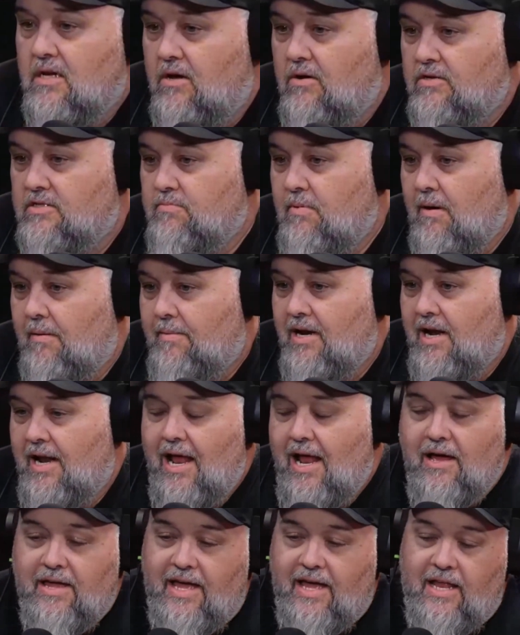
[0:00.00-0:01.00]
it's probably not
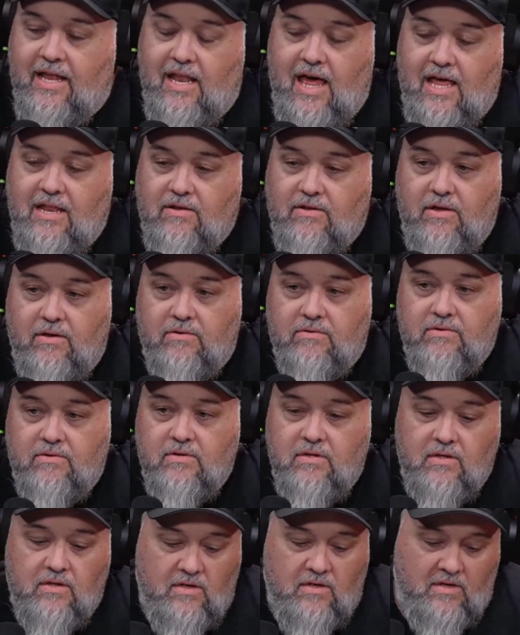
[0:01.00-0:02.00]
out yet. I don't know.
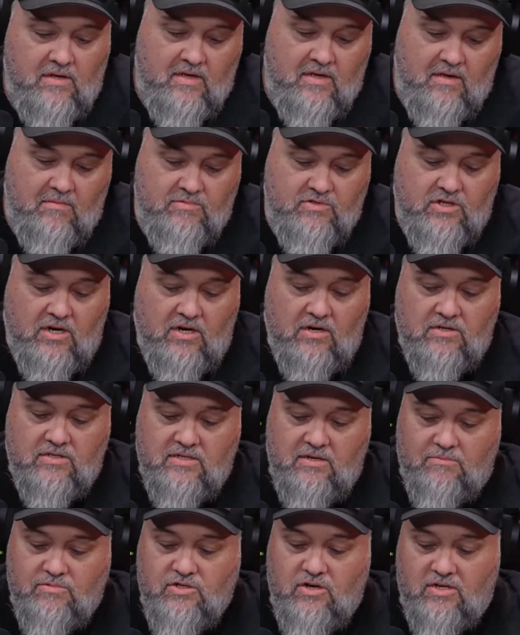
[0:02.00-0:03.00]

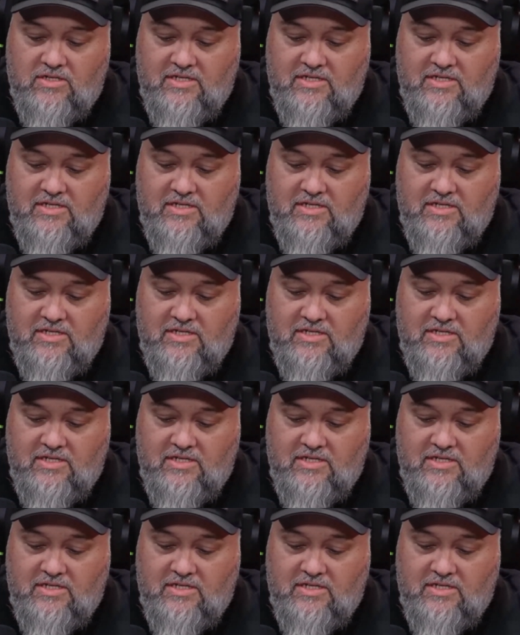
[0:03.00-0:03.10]
I'm sure it's